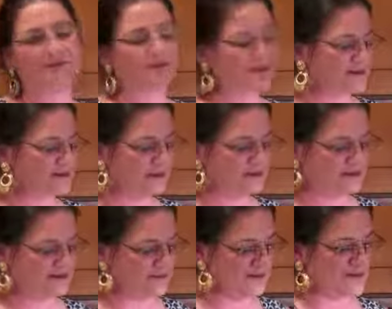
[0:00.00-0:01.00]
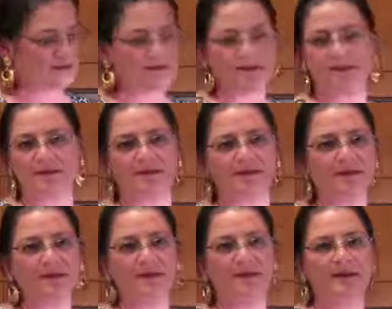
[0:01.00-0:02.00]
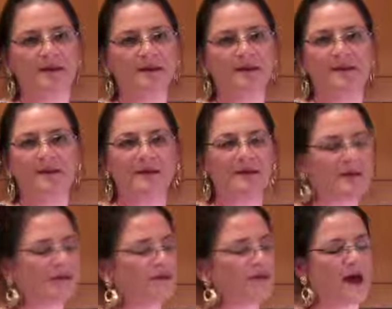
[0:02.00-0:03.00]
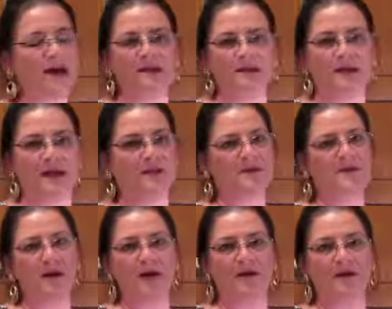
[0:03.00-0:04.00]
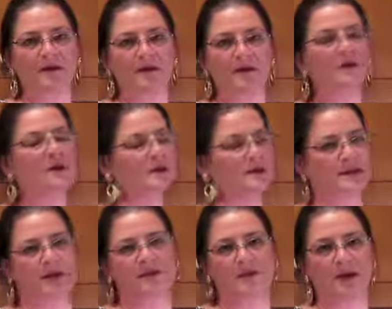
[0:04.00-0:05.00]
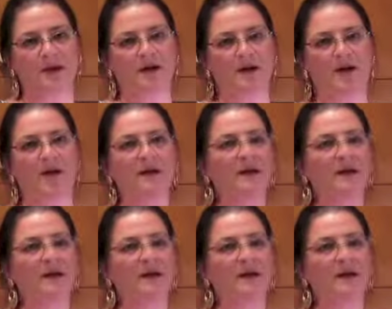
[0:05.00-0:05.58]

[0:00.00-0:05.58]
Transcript: This is 1,000 times better, 1,000,000 times better.